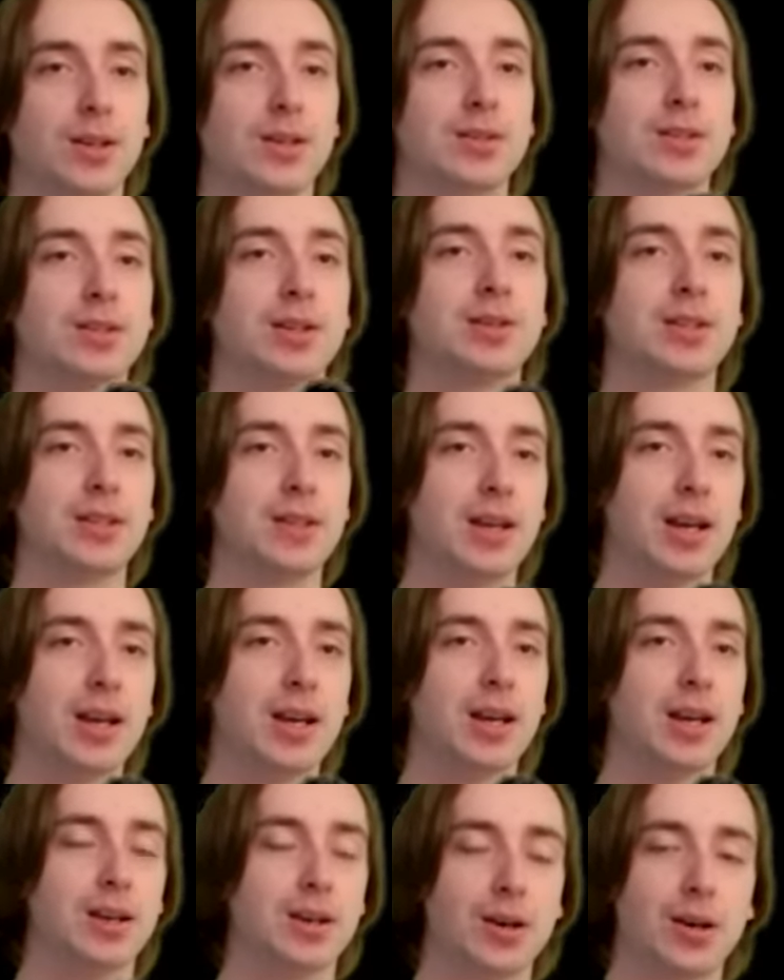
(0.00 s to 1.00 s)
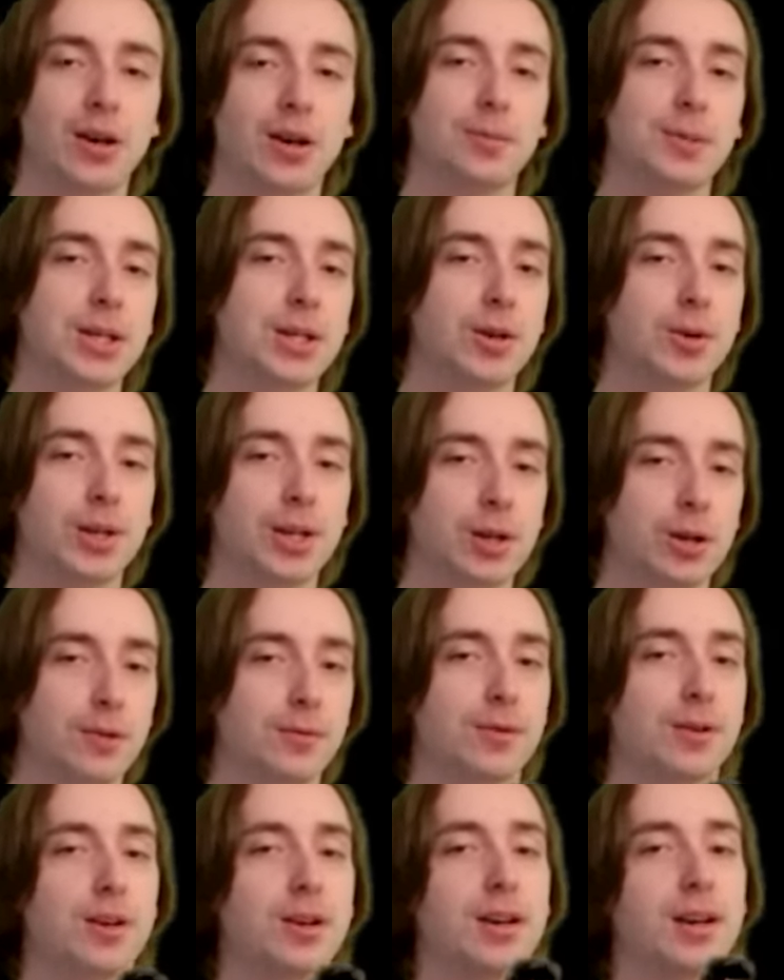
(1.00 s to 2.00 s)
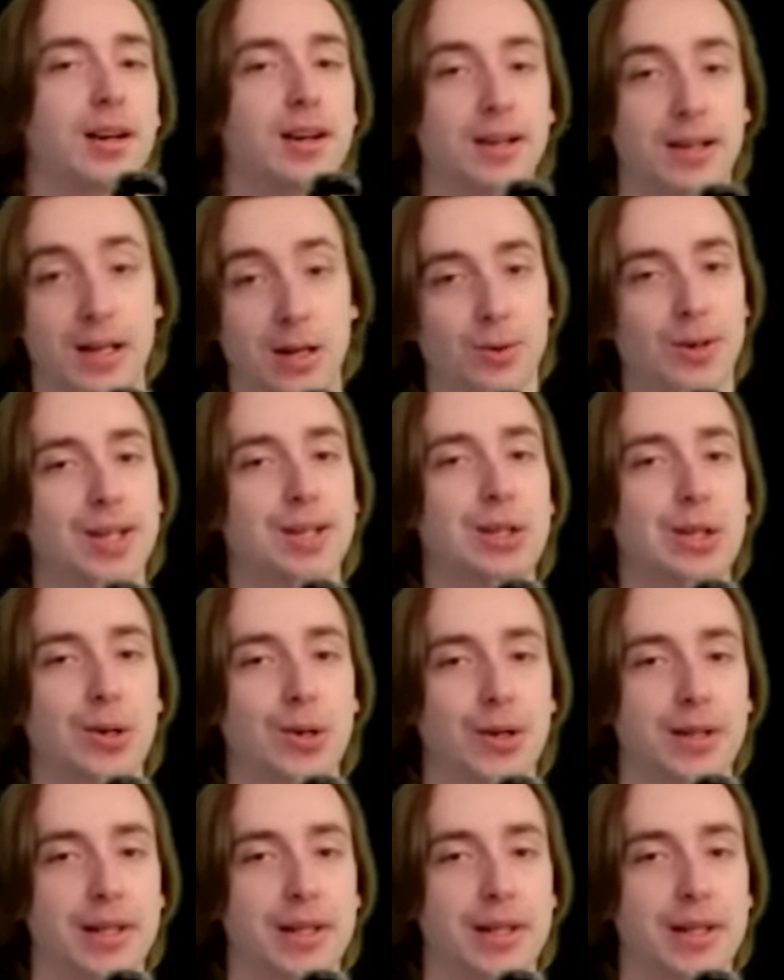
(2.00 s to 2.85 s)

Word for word: So today, I'll be going over how I did all